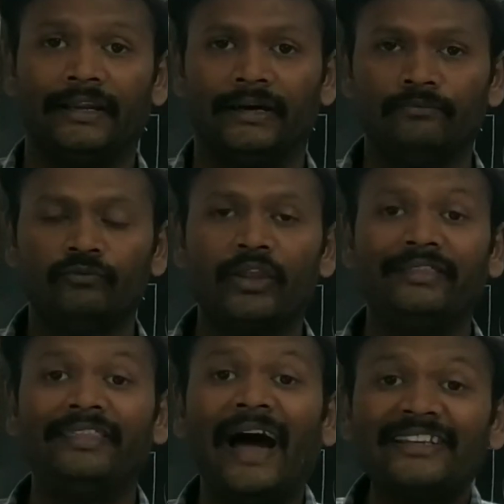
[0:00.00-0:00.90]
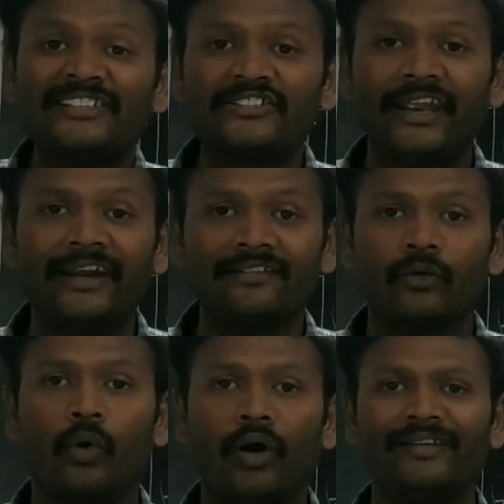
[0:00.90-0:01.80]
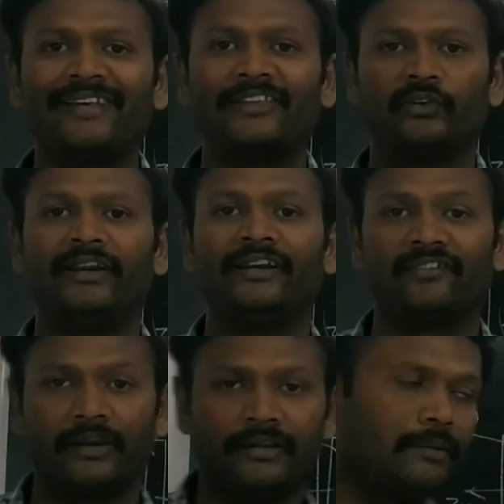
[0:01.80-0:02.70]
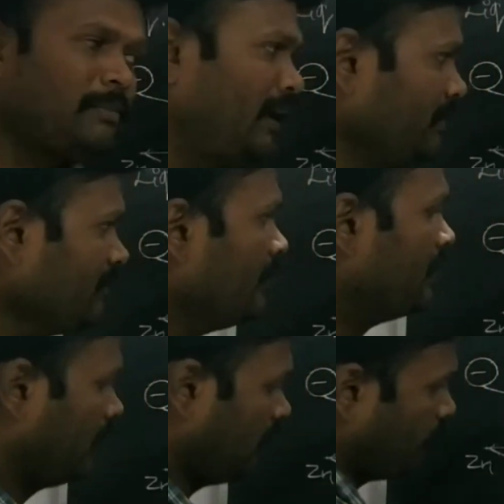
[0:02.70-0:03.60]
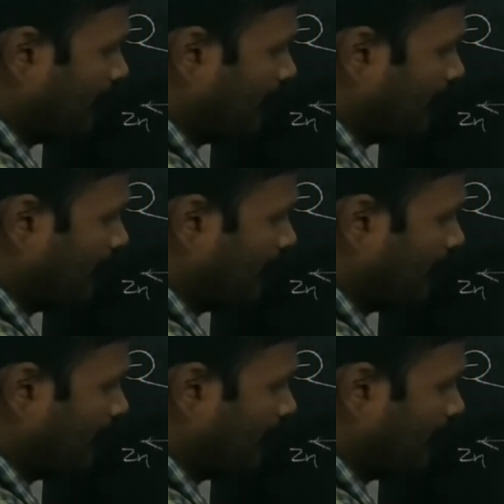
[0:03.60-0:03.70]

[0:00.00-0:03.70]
Okay, that state is called saturated state. That means if